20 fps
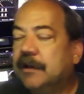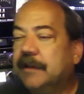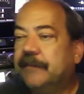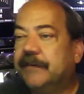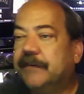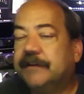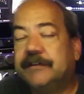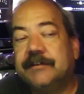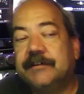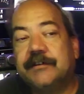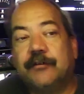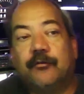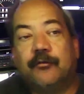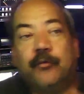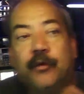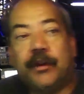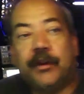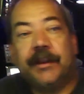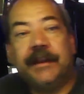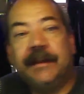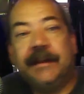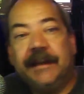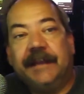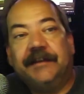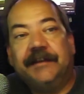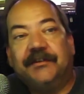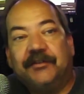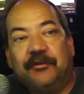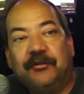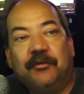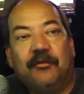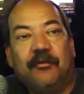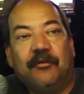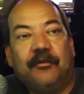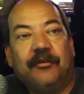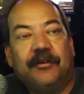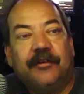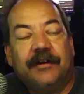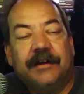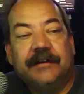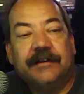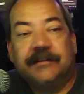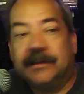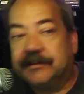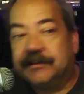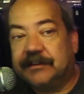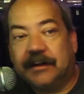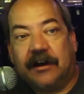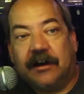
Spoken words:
This is a really neat tool. Doesn't